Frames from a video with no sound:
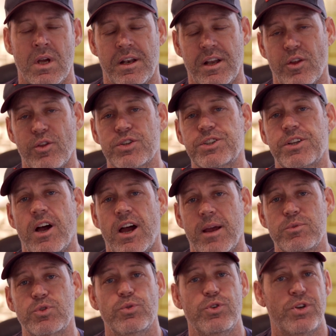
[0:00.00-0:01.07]
Now, there's
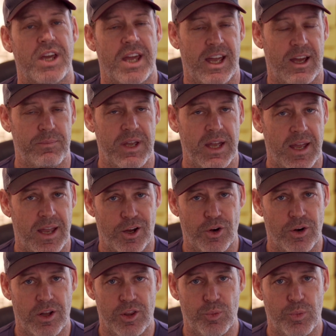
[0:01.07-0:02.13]
times when you can't be
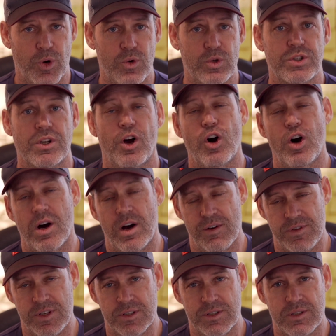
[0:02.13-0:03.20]
anchored on the post,
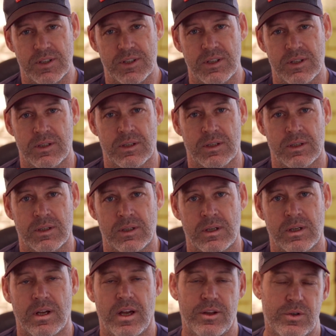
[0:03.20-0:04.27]
obviously.
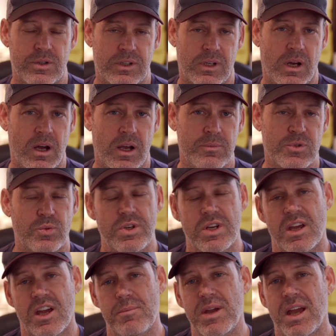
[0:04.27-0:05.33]
And there's times when you
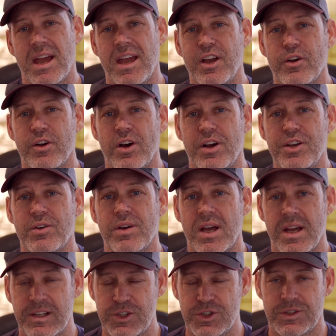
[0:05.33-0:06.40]
can't be anchored on your
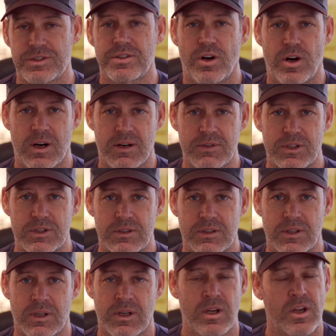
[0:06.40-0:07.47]
edges,
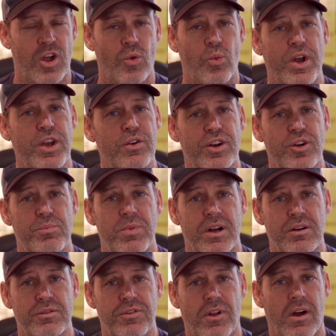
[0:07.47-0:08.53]
obviously. When you're in a
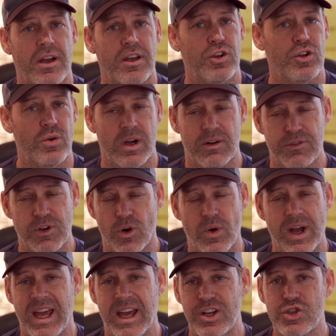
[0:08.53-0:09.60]
butterfly, you have
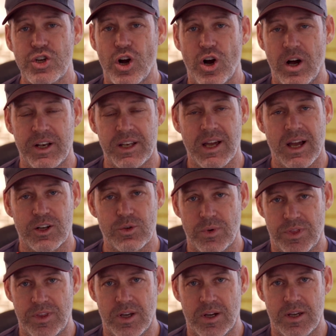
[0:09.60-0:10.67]
no edge contact
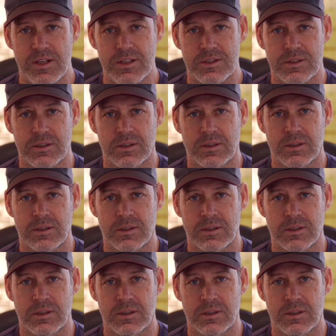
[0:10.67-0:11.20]
with the ice.